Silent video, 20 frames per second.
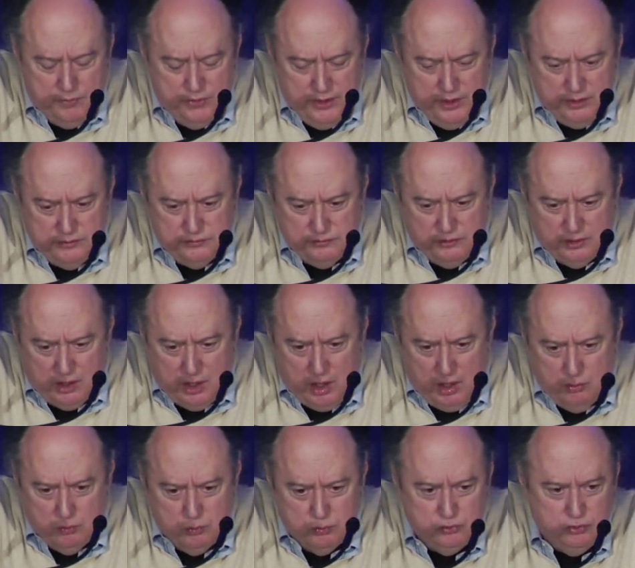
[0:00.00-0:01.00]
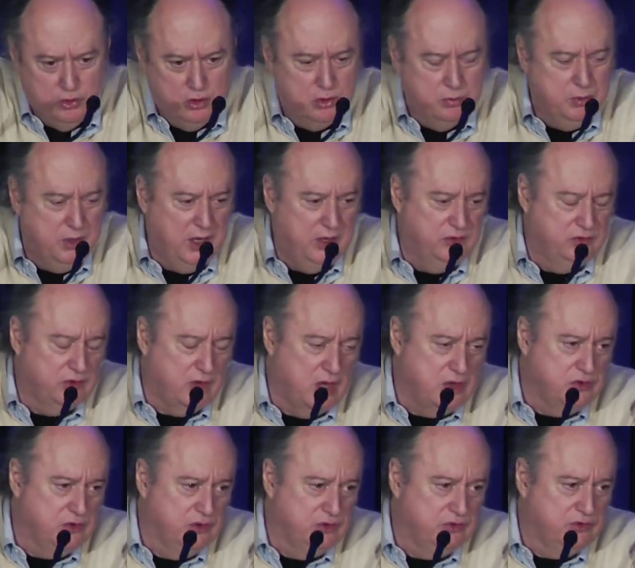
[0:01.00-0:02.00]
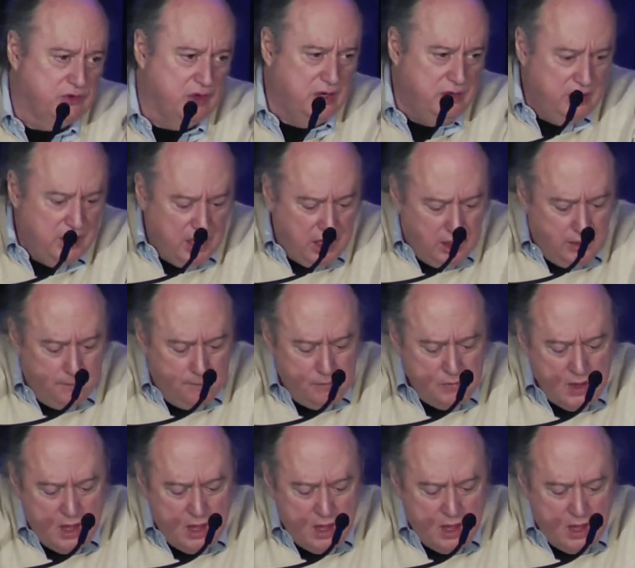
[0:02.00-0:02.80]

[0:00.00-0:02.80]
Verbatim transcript: that uh, took place on Sunday